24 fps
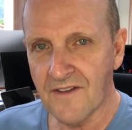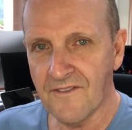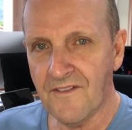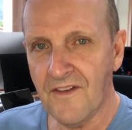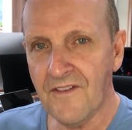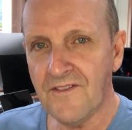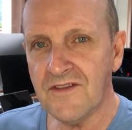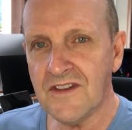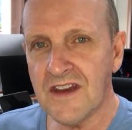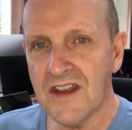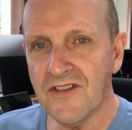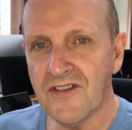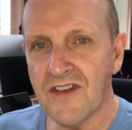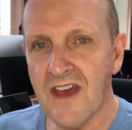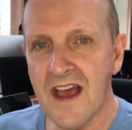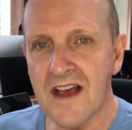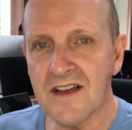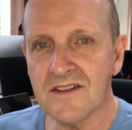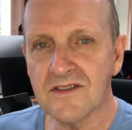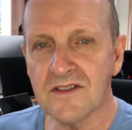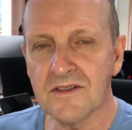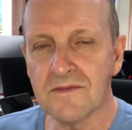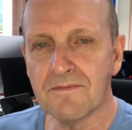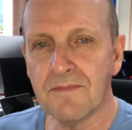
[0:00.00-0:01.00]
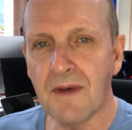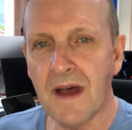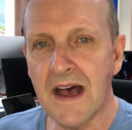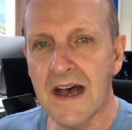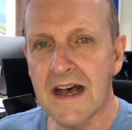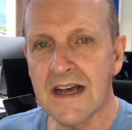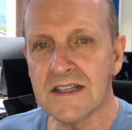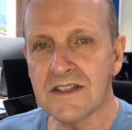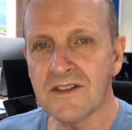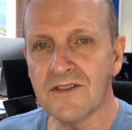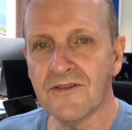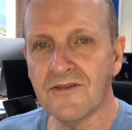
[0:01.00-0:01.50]
50,000
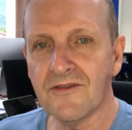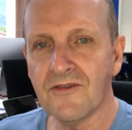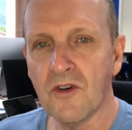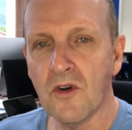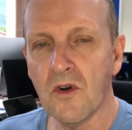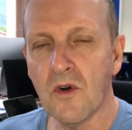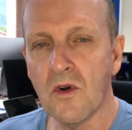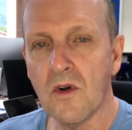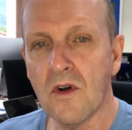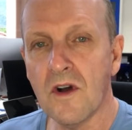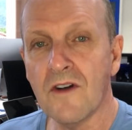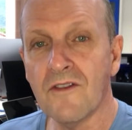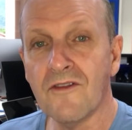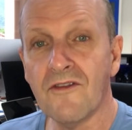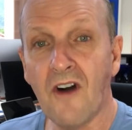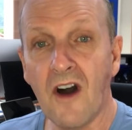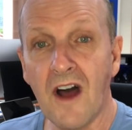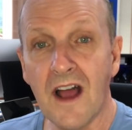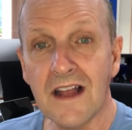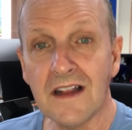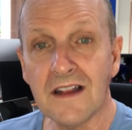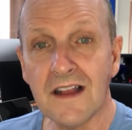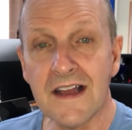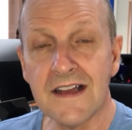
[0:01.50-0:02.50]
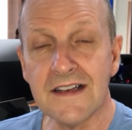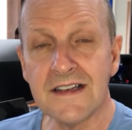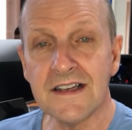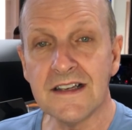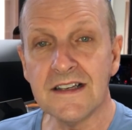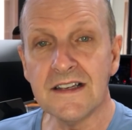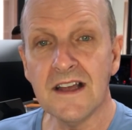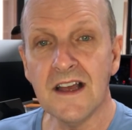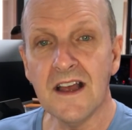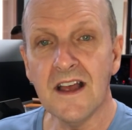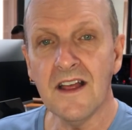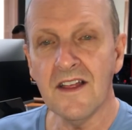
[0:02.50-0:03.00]
baht for violating